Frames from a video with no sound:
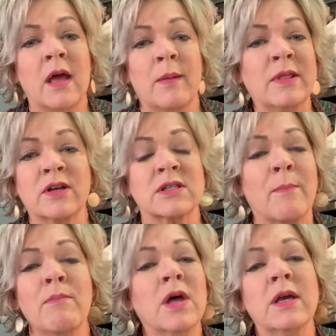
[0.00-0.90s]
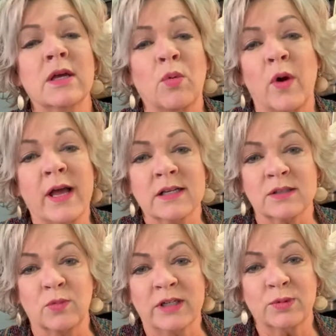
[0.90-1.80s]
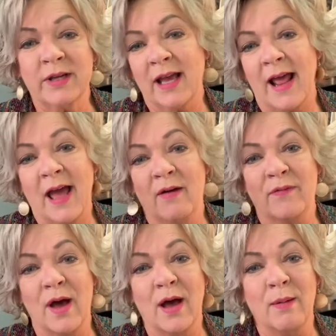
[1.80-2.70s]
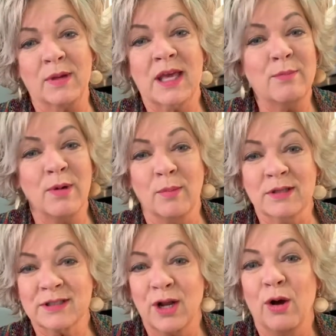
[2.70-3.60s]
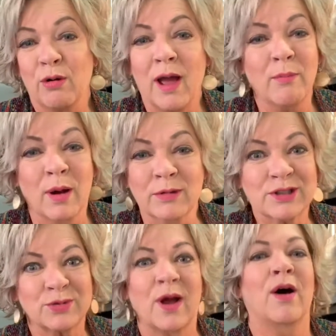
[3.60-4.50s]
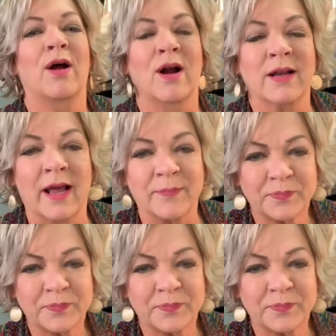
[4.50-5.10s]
I mean, there's a million ways in which we can have key moments and oh crap moments throughout our day.